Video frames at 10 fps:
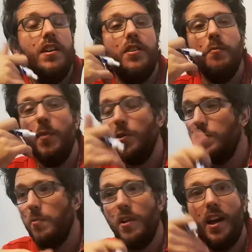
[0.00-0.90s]
and
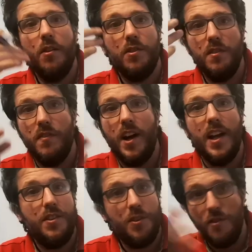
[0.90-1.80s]
multiply or
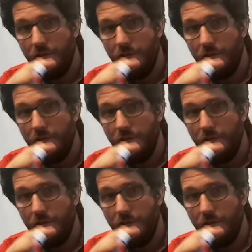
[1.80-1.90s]
divide two